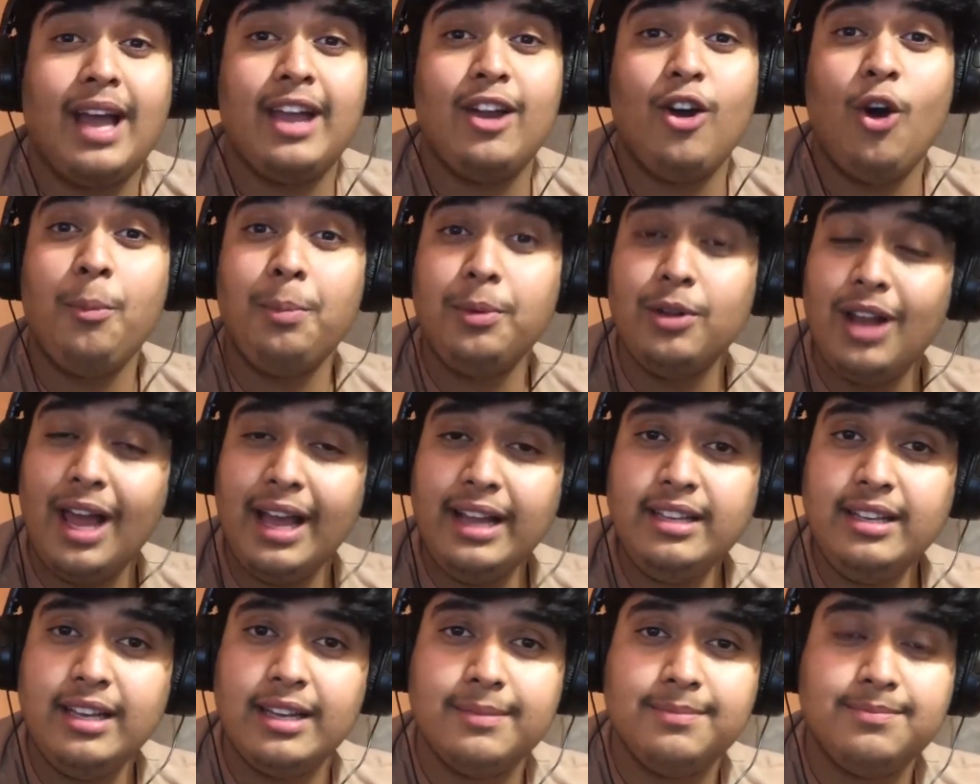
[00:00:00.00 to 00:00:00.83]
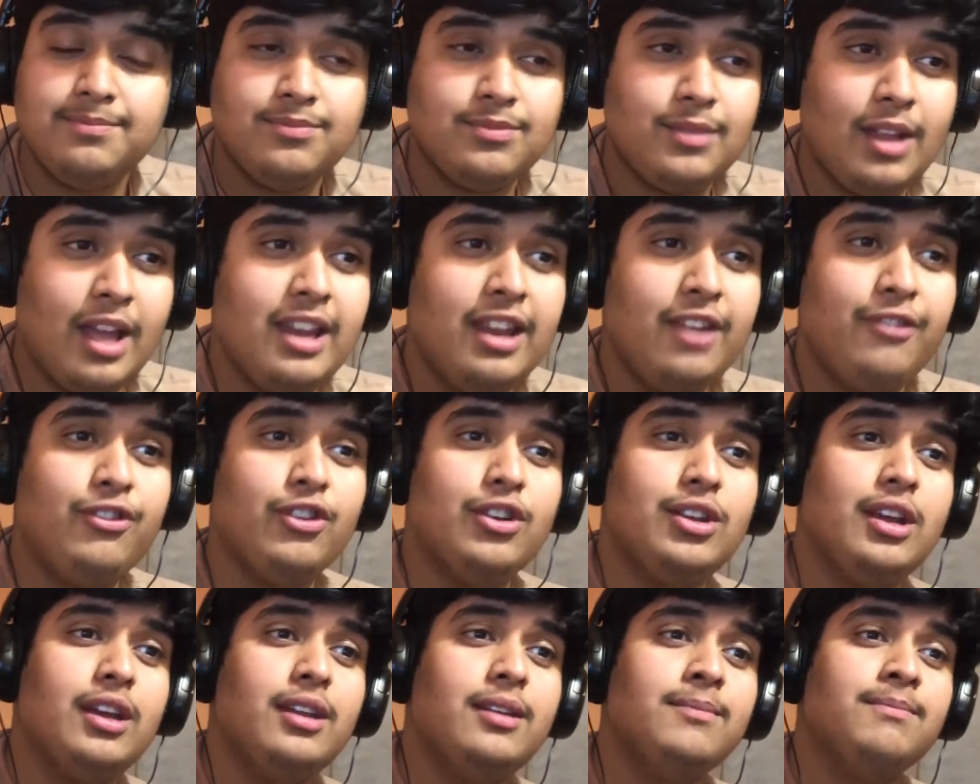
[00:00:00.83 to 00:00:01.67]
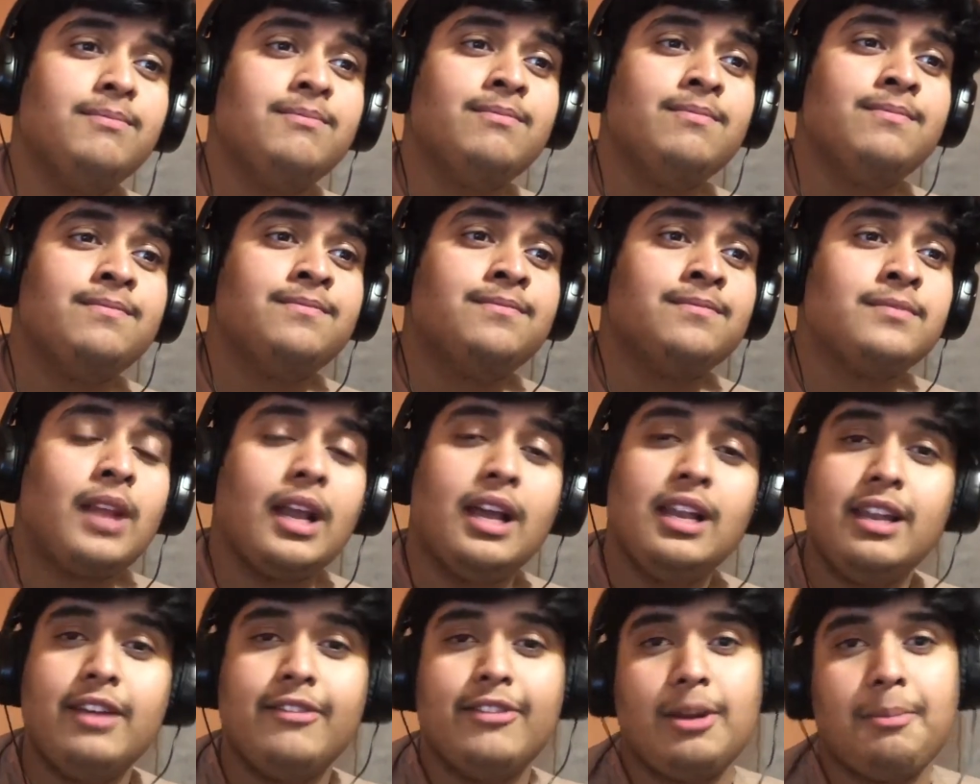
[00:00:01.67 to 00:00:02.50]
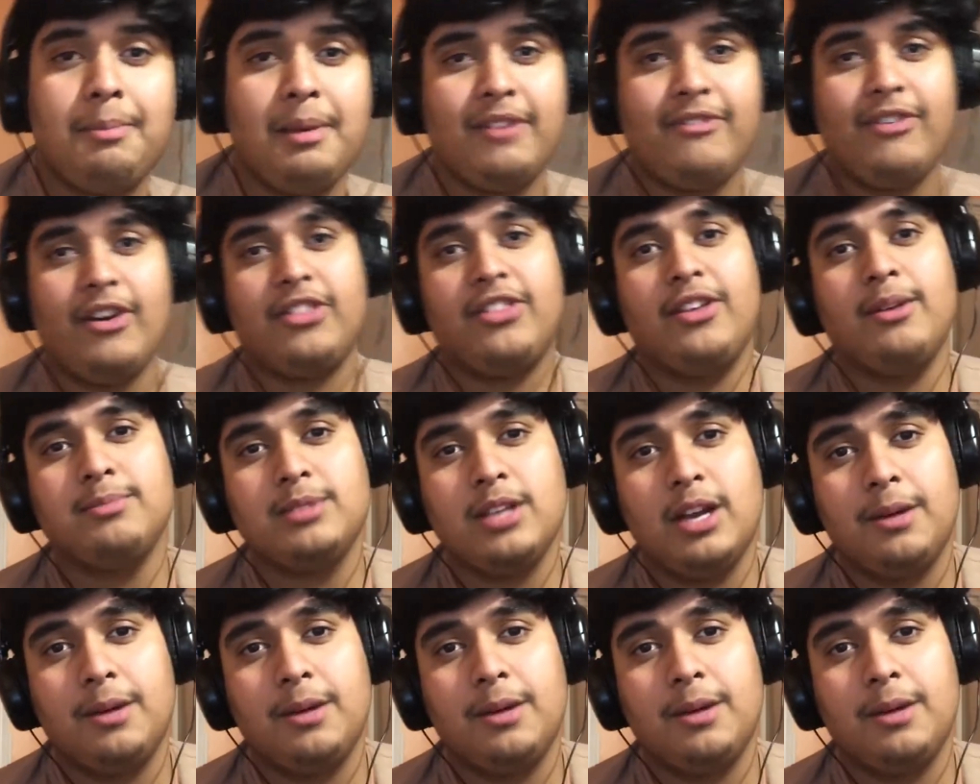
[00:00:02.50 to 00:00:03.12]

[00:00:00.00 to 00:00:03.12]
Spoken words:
I hope you liked it. And if you did, leave it a big fat thumbs